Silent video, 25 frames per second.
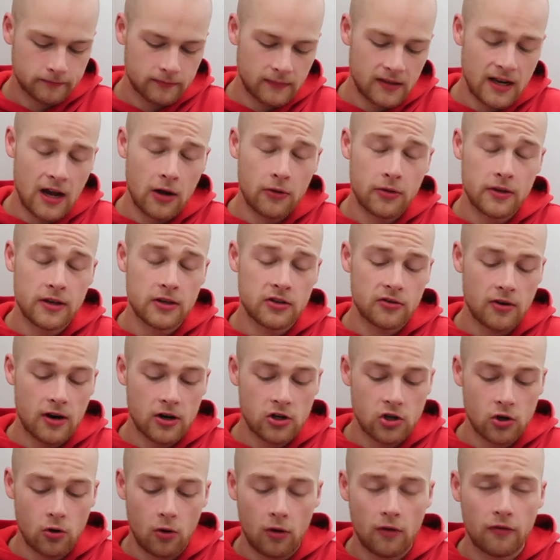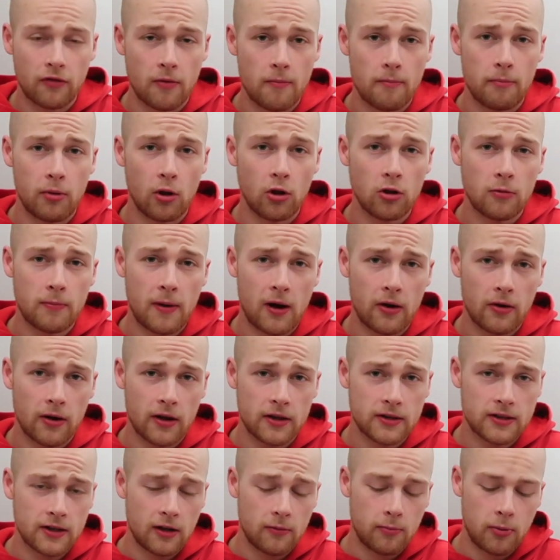Now these are actually all from bulk
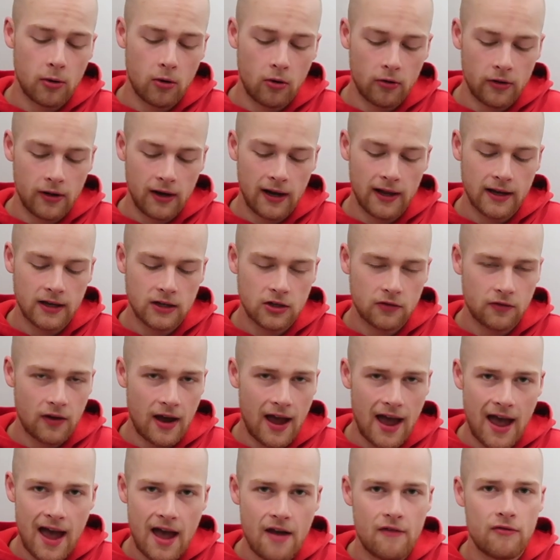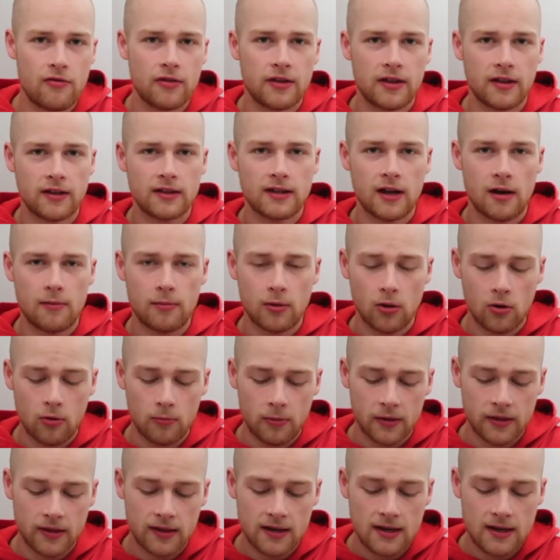powders. I'll put all the links for everything down below,
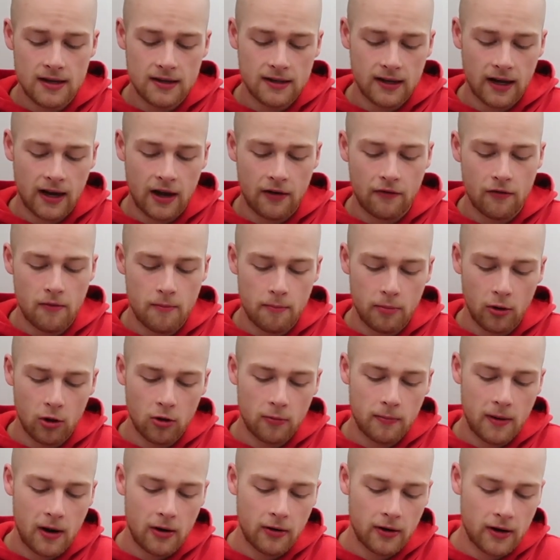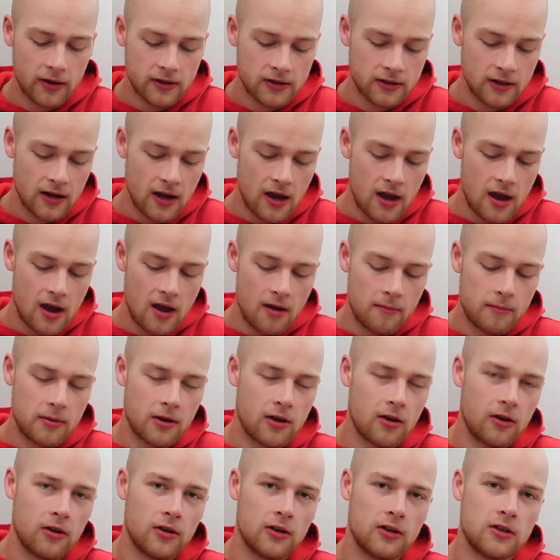but these I get from bulk powders
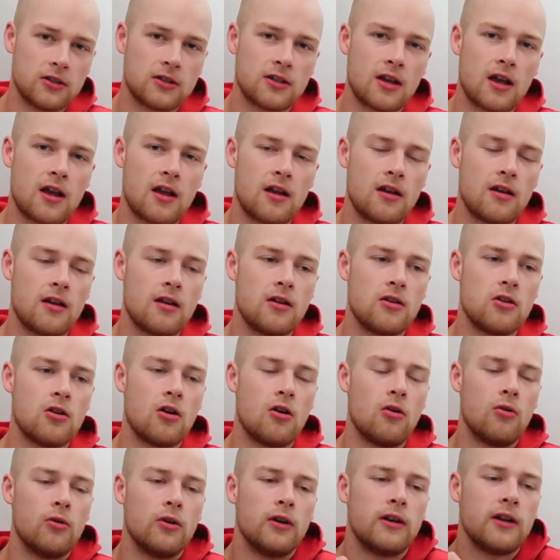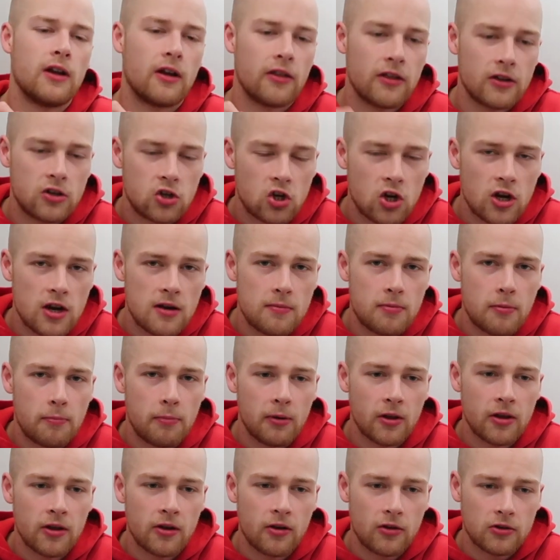because not only are they cheap,
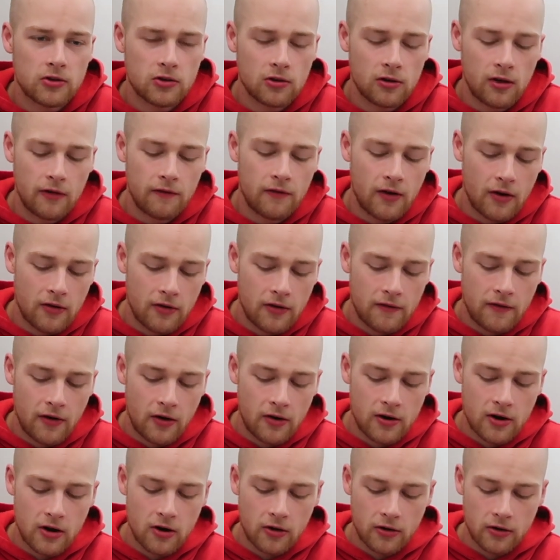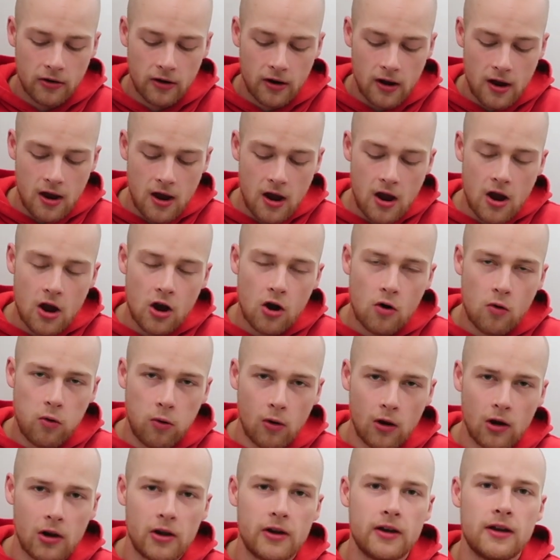but they also are very, very good
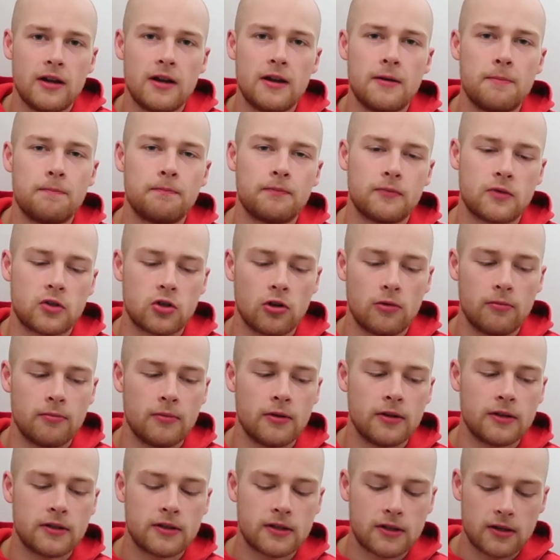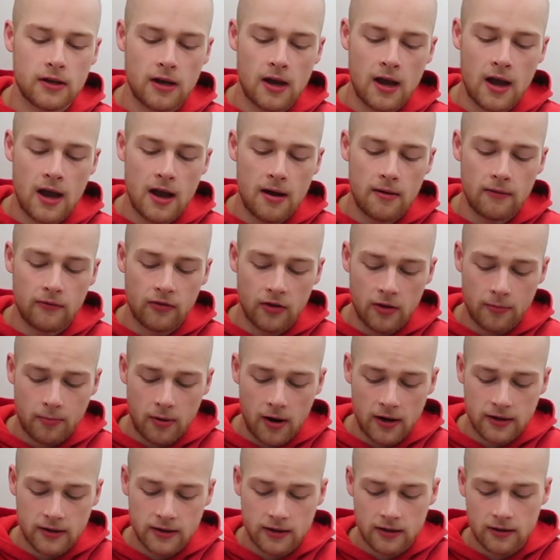quality supplements for the
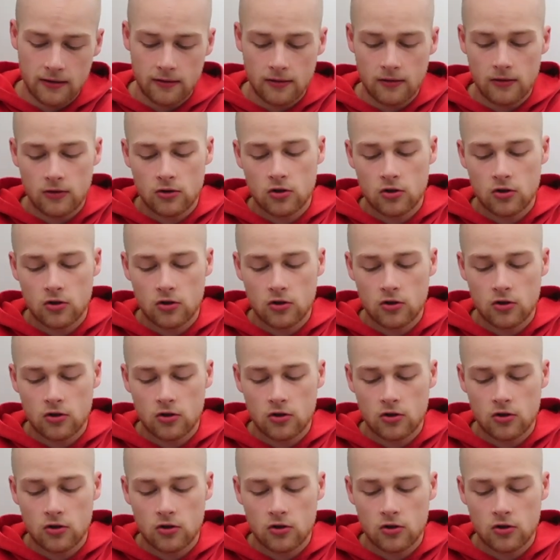price.